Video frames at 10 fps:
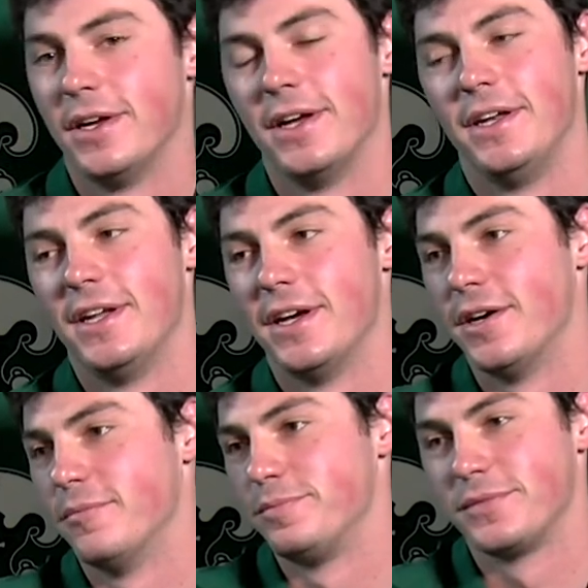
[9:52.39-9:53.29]
And
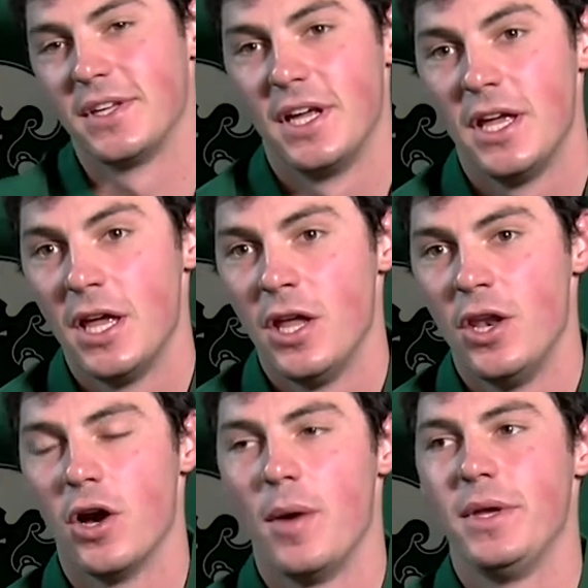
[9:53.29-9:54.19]

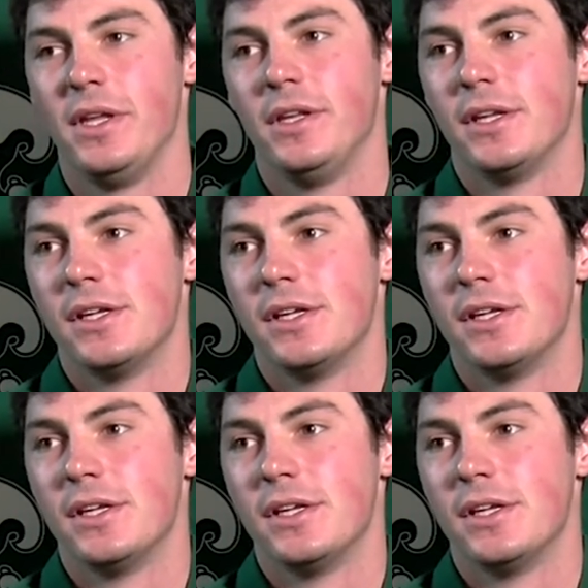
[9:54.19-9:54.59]
no, I mean,